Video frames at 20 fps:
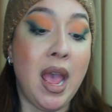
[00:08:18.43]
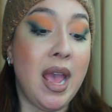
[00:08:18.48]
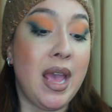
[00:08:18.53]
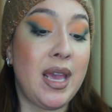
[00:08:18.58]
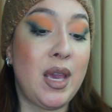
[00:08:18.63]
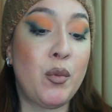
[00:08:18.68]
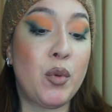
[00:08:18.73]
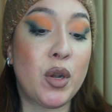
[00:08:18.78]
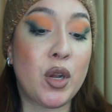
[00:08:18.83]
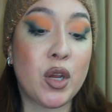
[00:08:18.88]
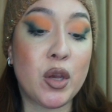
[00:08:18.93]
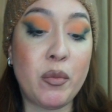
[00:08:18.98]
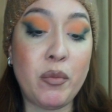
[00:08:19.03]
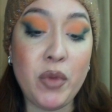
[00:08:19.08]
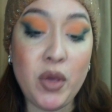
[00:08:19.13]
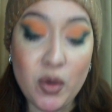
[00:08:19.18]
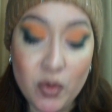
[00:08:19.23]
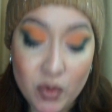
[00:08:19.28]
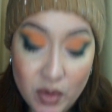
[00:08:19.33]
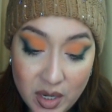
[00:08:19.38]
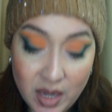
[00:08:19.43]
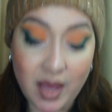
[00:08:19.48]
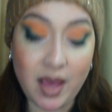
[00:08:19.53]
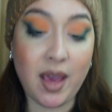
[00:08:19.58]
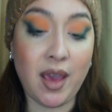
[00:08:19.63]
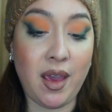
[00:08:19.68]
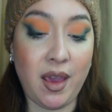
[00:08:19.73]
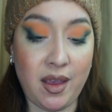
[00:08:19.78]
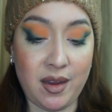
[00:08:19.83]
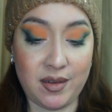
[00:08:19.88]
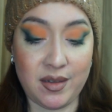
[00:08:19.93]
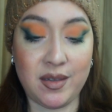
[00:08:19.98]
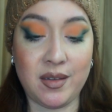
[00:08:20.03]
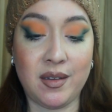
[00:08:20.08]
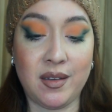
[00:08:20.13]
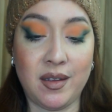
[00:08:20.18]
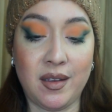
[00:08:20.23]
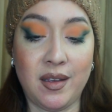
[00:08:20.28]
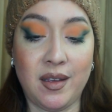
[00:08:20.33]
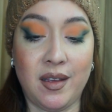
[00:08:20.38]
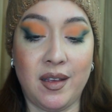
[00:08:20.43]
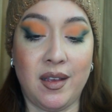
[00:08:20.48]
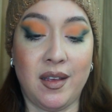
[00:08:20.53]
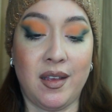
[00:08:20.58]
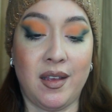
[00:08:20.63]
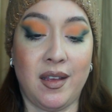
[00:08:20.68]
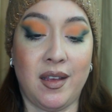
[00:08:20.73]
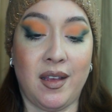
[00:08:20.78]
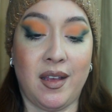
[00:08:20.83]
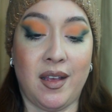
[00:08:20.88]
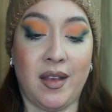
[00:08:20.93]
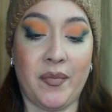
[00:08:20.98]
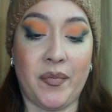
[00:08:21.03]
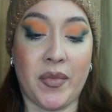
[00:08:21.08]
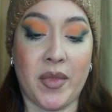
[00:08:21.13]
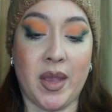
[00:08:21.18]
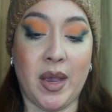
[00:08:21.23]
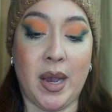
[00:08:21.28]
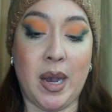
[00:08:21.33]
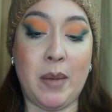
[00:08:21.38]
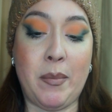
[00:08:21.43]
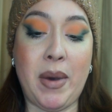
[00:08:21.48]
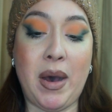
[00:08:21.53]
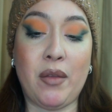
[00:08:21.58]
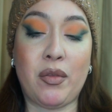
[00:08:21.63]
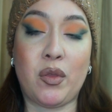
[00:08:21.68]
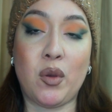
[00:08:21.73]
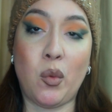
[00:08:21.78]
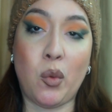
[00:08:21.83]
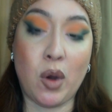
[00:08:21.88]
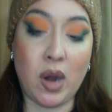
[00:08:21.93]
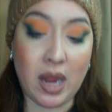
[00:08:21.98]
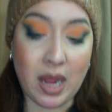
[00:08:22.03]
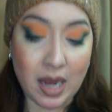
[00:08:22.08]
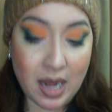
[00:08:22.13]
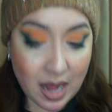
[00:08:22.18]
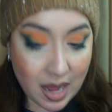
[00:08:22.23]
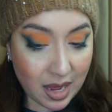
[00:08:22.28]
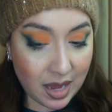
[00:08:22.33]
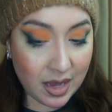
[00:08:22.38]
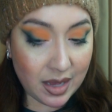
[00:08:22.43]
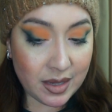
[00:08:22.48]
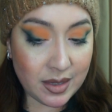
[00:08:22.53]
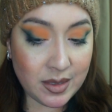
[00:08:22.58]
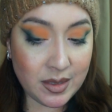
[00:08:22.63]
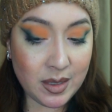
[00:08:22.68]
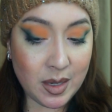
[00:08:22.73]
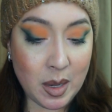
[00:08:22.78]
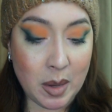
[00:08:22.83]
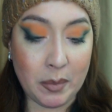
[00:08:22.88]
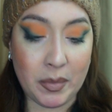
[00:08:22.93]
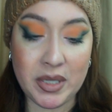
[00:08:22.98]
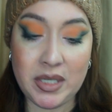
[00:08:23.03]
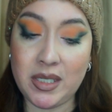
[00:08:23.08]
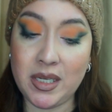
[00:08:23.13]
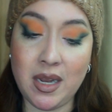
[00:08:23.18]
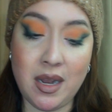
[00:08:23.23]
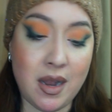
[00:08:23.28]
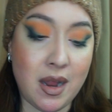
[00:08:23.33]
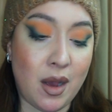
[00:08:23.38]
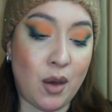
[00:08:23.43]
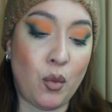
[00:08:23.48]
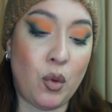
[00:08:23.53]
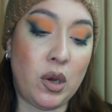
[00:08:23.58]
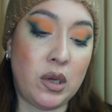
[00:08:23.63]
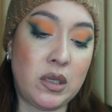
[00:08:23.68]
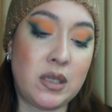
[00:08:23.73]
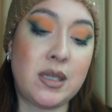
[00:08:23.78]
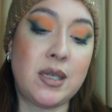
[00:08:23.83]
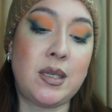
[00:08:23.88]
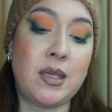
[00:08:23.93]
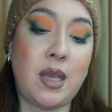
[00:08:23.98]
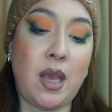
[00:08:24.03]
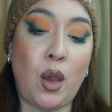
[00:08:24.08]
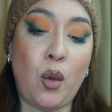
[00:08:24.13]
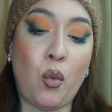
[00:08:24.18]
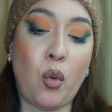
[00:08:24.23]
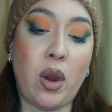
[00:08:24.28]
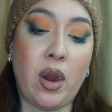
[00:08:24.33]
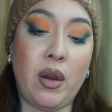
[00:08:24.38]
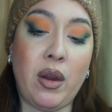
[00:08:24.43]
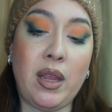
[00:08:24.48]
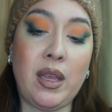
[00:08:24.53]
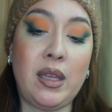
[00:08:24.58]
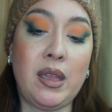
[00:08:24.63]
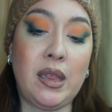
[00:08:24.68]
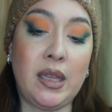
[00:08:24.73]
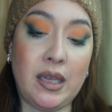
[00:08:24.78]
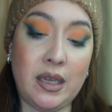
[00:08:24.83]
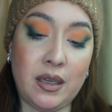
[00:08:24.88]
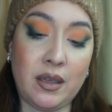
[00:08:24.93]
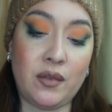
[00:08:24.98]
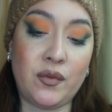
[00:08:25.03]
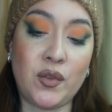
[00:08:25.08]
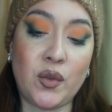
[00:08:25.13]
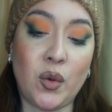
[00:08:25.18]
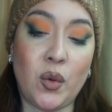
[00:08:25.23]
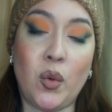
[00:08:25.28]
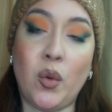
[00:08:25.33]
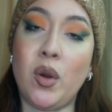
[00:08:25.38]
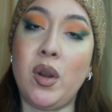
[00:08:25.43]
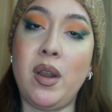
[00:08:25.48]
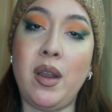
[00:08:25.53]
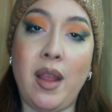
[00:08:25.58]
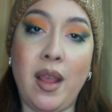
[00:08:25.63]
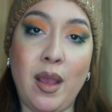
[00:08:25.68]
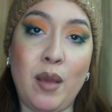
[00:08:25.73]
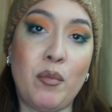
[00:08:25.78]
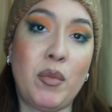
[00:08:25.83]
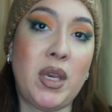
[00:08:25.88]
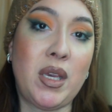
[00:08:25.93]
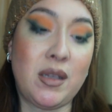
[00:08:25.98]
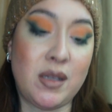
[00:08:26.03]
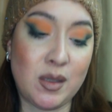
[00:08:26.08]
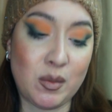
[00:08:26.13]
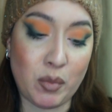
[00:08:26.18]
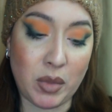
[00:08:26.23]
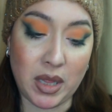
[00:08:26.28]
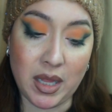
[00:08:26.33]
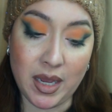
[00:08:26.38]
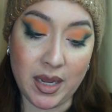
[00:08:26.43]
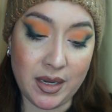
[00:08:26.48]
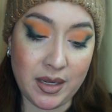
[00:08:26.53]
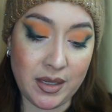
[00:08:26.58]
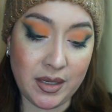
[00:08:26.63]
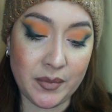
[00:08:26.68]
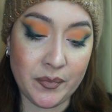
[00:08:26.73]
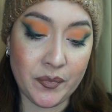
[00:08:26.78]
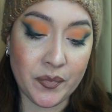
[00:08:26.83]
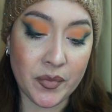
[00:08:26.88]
He would communicate about the work at hand, but did not want to say where he lived or name his planet.